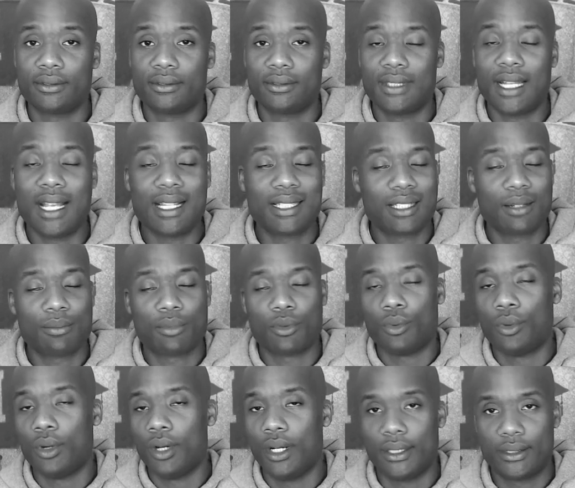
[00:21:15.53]
That's number
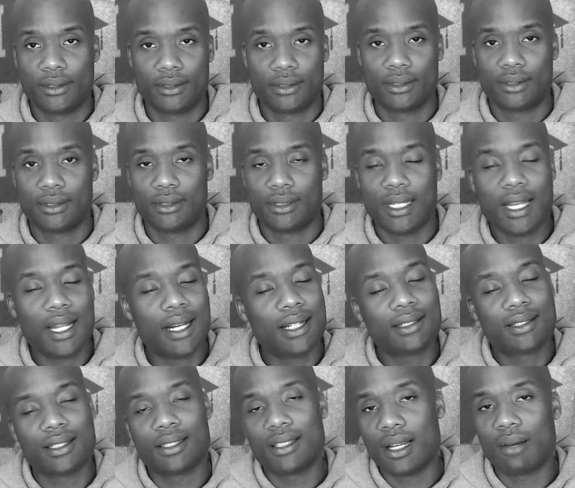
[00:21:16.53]
one. That is
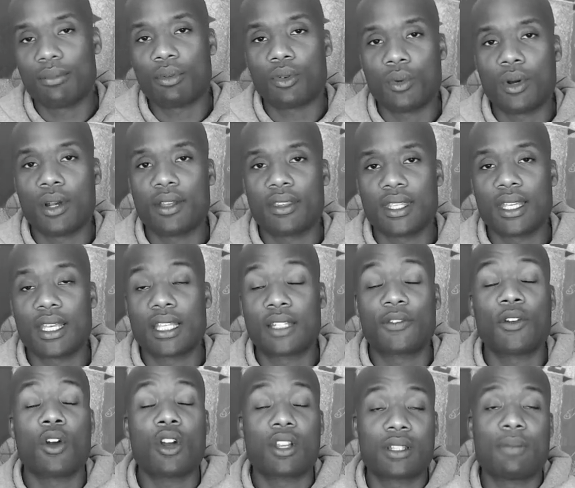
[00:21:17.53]
the number one thing as
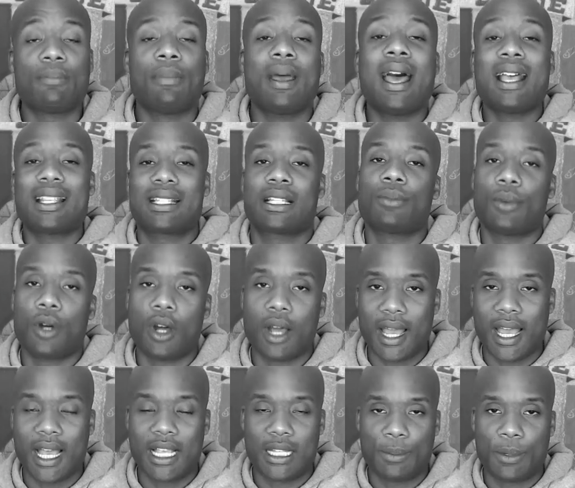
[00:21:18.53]
far as the basketball
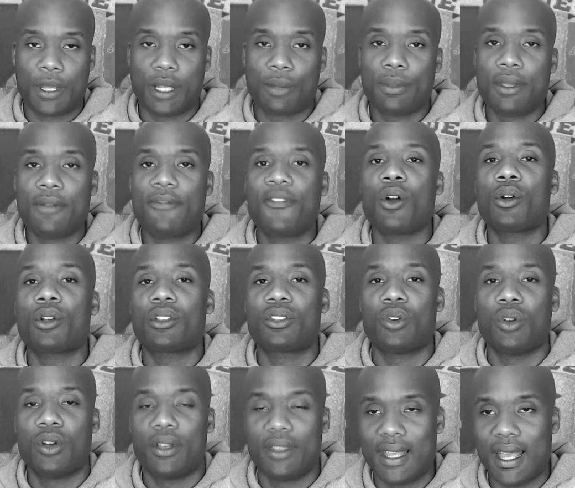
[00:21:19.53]
aspect. Be focused
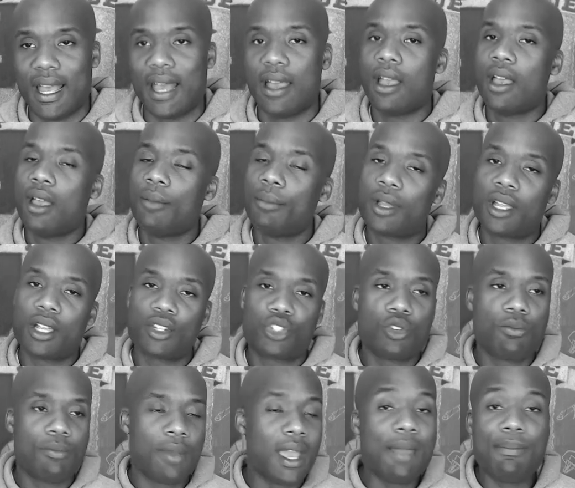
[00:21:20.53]
on that because you
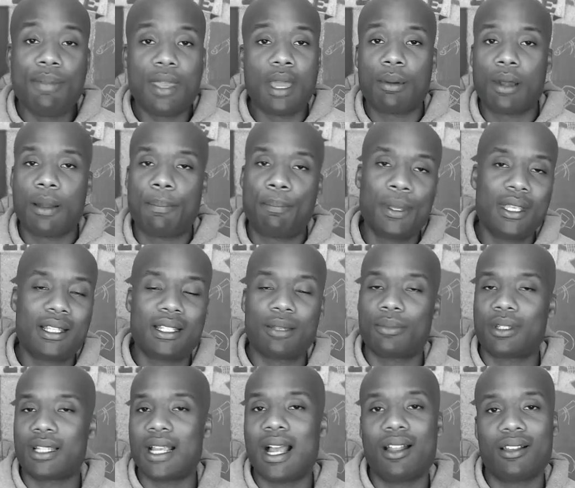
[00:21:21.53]
may be able to piece some
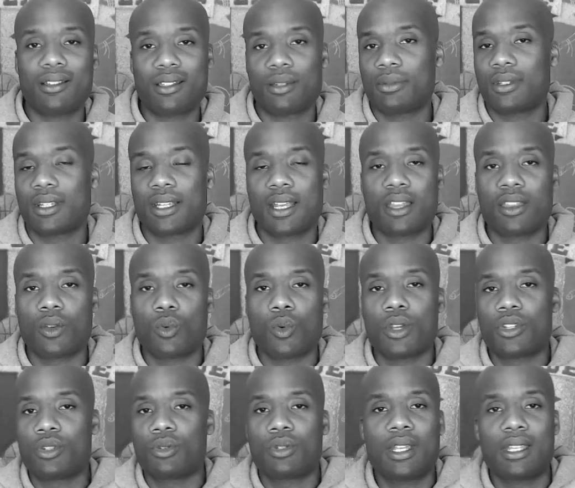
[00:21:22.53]
scholarships together
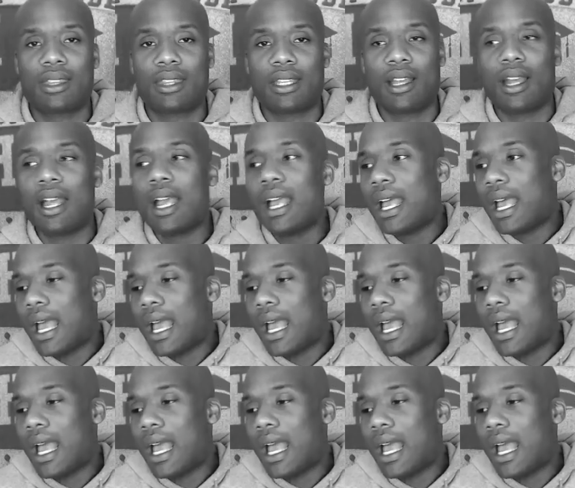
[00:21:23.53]
once you get there.